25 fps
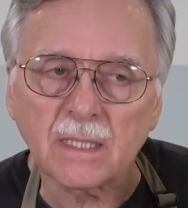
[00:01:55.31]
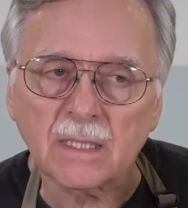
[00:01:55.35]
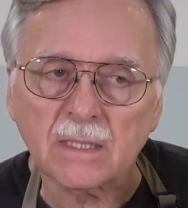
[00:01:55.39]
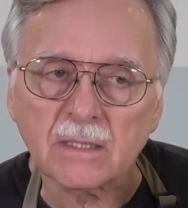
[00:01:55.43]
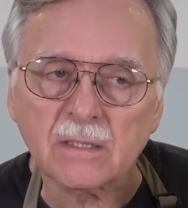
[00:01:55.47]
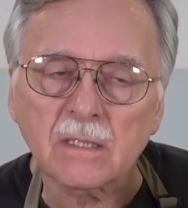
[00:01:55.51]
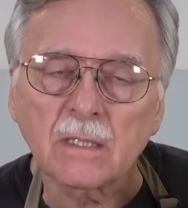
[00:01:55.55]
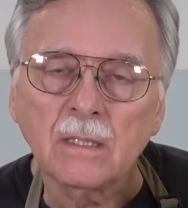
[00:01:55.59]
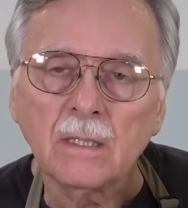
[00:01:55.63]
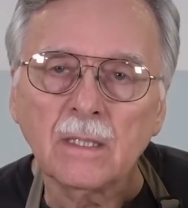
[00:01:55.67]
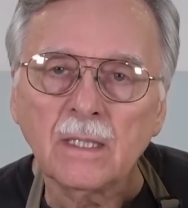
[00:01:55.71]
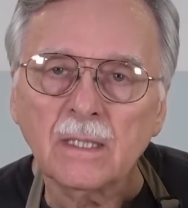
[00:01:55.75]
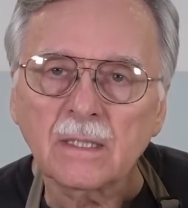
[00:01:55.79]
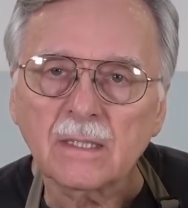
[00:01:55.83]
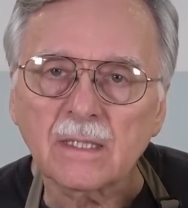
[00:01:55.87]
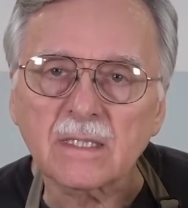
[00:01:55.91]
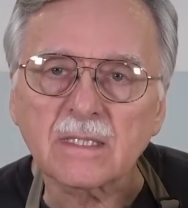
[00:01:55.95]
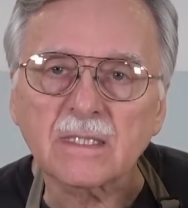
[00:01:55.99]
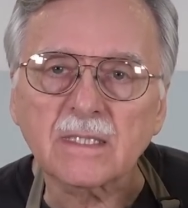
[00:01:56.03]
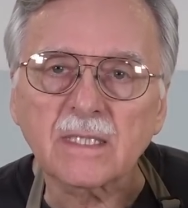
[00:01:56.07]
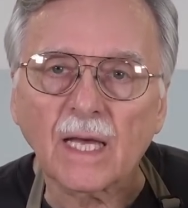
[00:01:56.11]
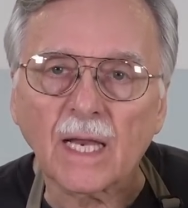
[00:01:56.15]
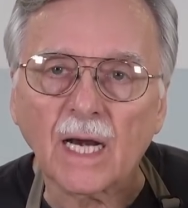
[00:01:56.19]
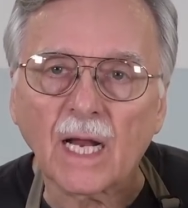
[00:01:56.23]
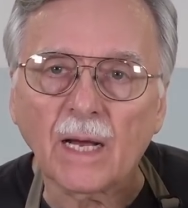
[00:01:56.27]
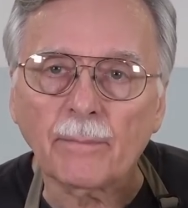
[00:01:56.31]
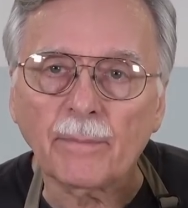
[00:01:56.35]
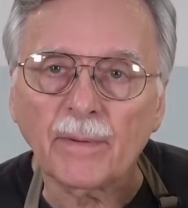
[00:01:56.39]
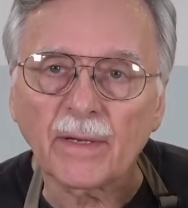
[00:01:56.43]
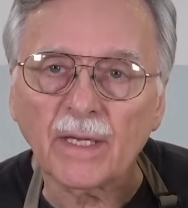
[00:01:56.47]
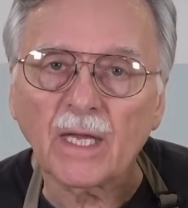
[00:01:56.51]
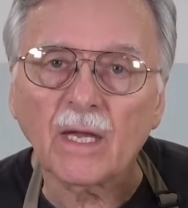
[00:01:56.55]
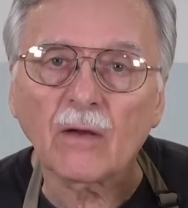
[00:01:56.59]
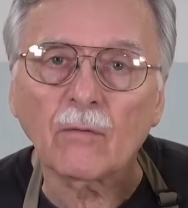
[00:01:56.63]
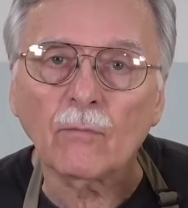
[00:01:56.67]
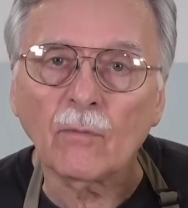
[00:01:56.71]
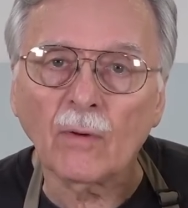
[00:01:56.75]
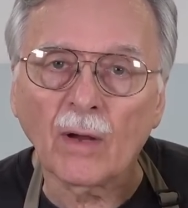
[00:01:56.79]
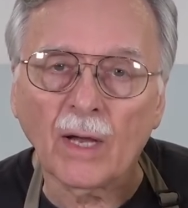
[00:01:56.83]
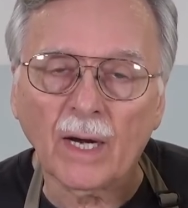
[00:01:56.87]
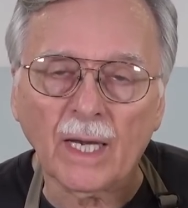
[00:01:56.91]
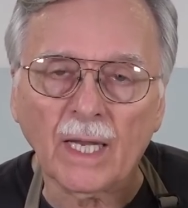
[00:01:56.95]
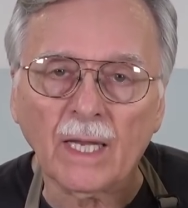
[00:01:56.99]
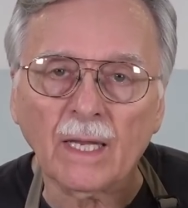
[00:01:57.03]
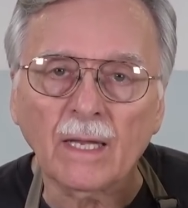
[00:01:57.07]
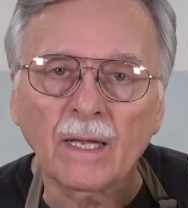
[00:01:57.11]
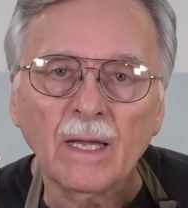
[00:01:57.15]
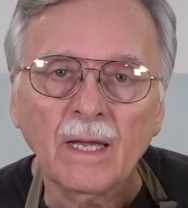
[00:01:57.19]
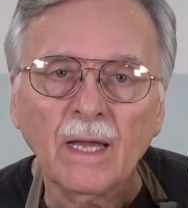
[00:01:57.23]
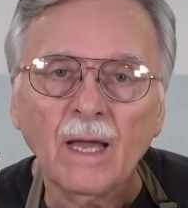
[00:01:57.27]
is to set up and get
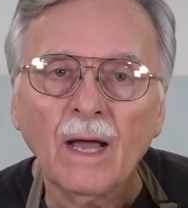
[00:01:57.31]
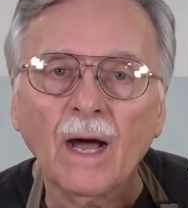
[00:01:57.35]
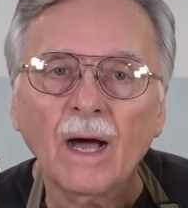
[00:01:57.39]
running